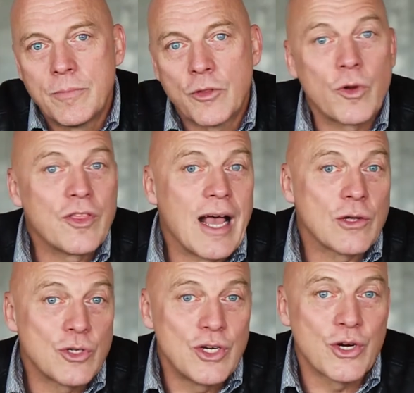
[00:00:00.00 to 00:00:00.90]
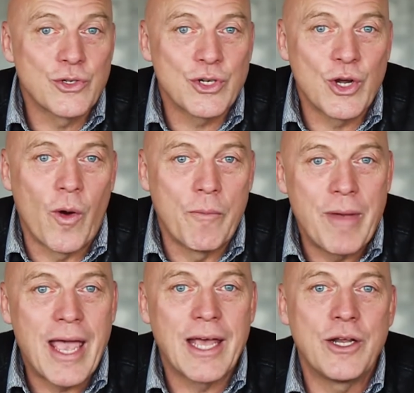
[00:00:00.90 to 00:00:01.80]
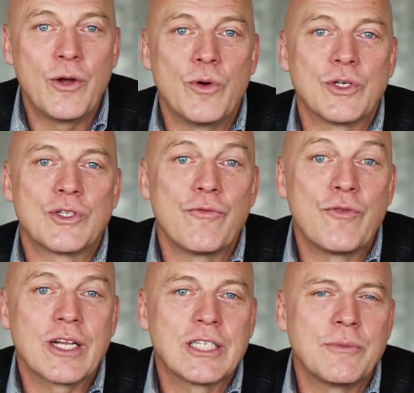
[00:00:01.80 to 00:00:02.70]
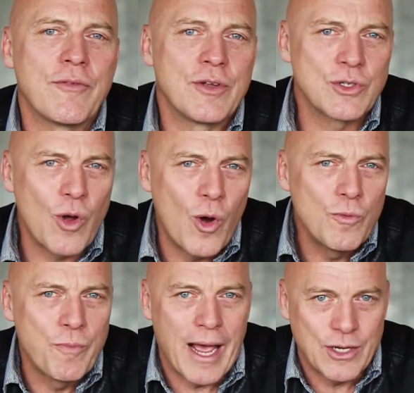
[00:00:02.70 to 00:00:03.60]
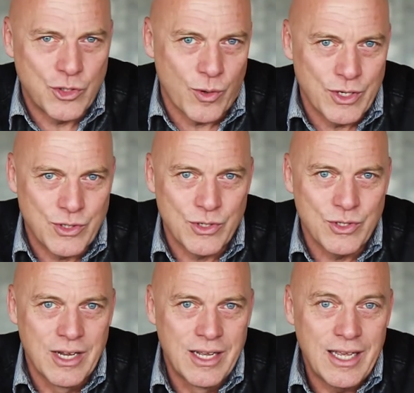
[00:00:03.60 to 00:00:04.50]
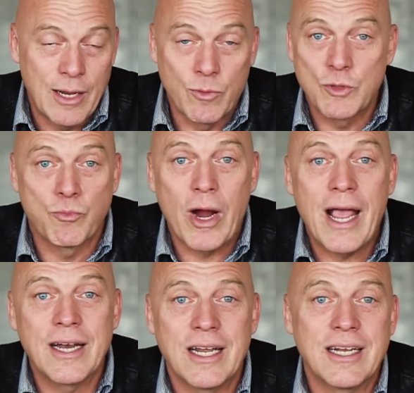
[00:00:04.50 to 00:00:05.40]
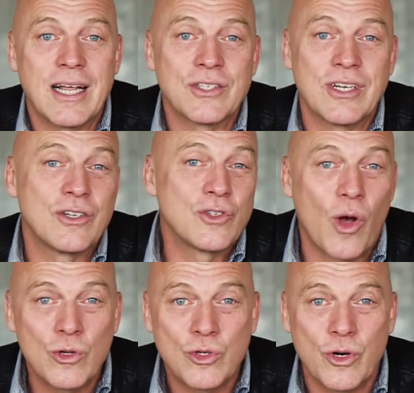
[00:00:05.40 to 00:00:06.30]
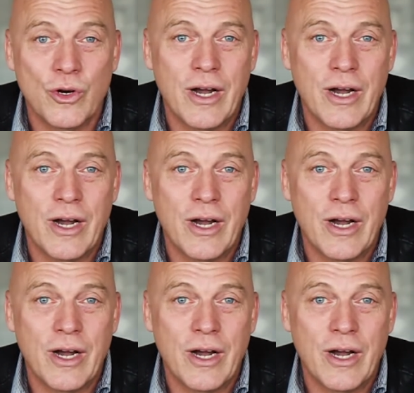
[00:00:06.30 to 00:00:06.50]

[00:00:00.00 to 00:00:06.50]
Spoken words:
But 3,000 years ago, a man who was the victim of his own bad choices and was branded as an adulterer,